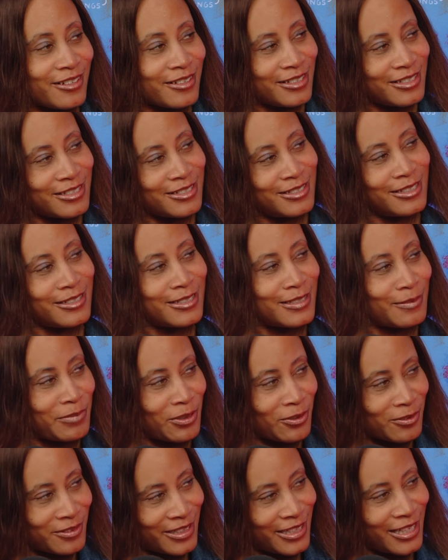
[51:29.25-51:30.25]
listening to
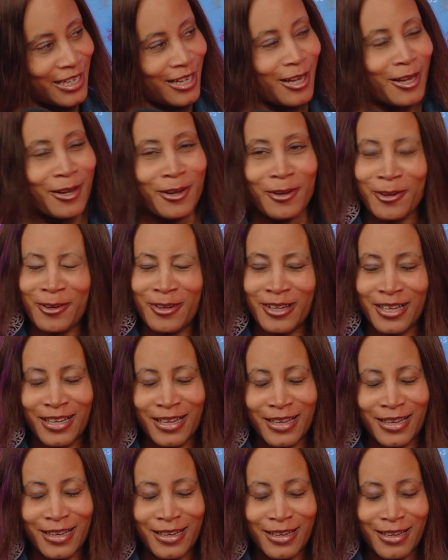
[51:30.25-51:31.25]
both of y'all.
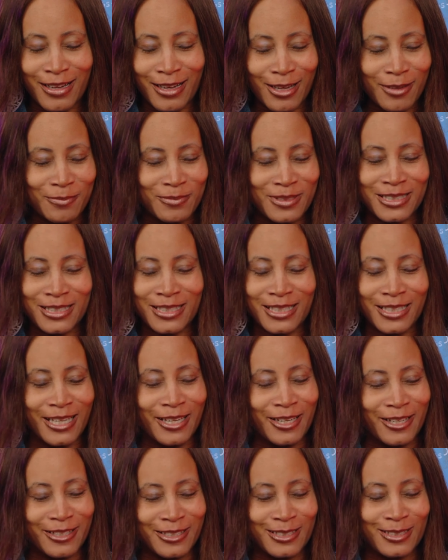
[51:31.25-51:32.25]
I'm sitting
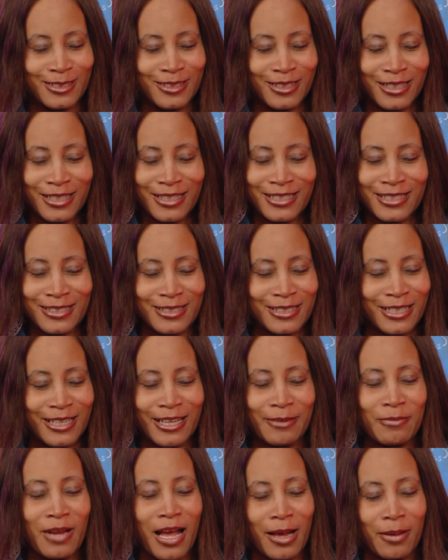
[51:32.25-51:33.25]
here
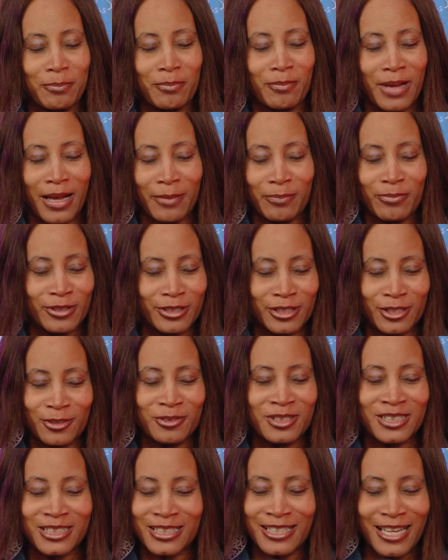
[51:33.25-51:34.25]
seeing my
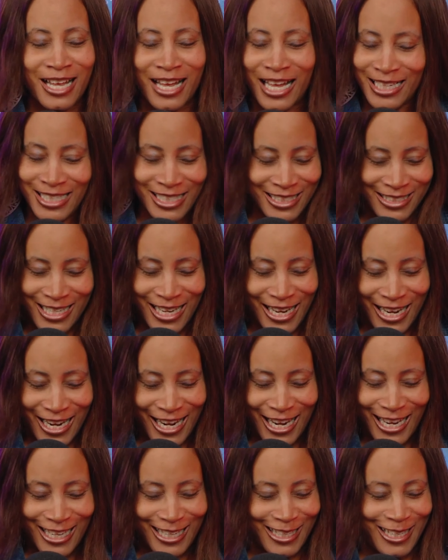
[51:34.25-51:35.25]
producer nodding his
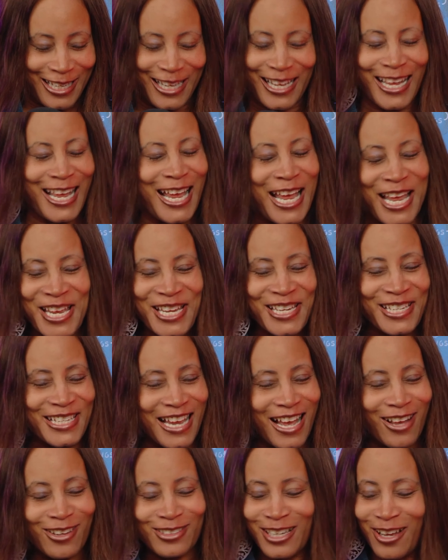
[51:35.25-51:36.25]
head.
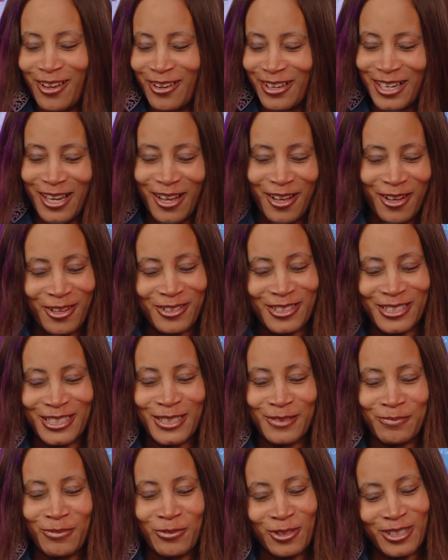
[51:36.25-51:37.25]
Y'all talking all the
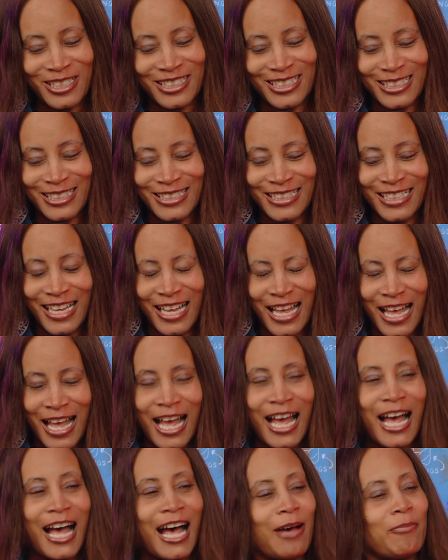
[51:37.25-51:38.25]
sports.
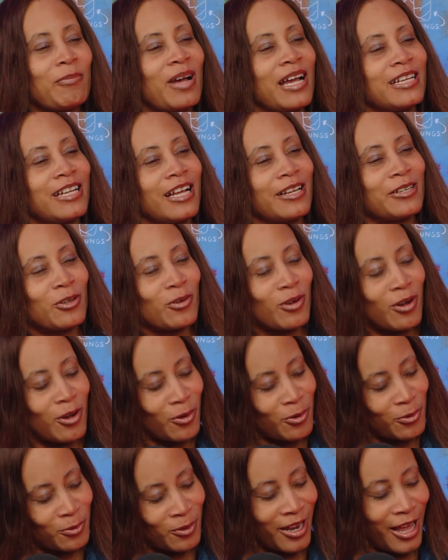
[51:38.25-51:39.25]
I might not know a
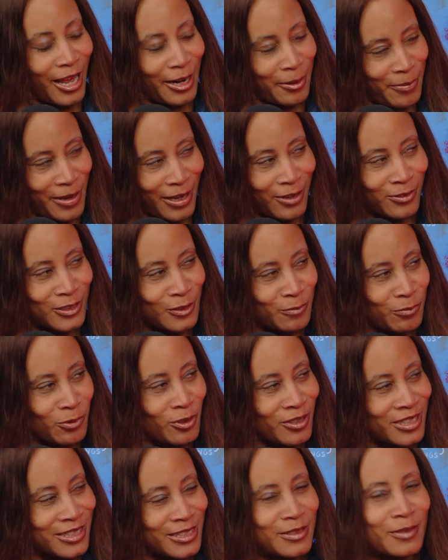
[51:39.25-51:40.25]
whole lot about
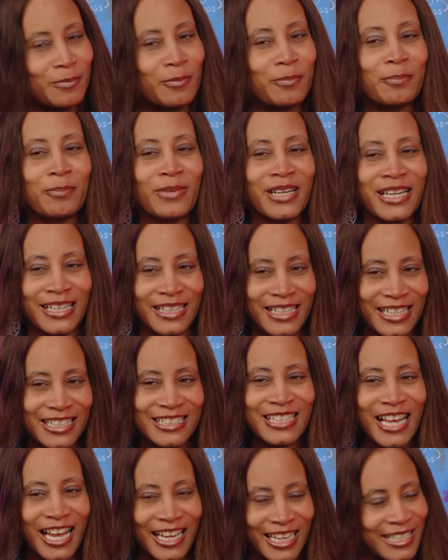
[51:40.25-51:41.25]
sports, but at
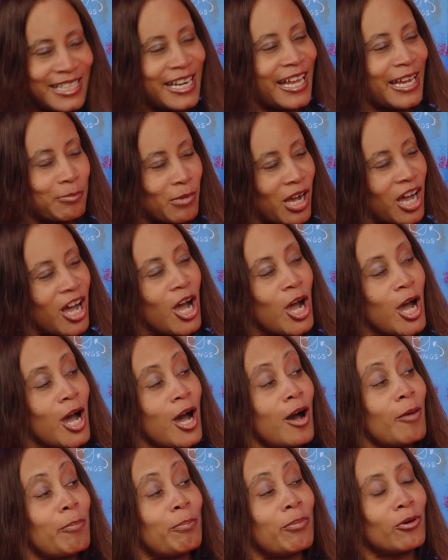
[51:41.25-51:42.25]
least I can name a
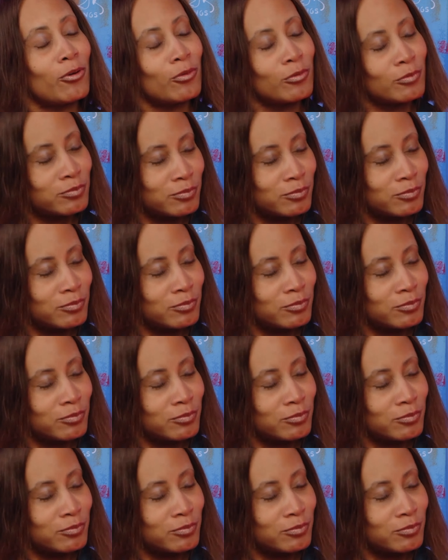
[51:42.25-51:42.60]
couple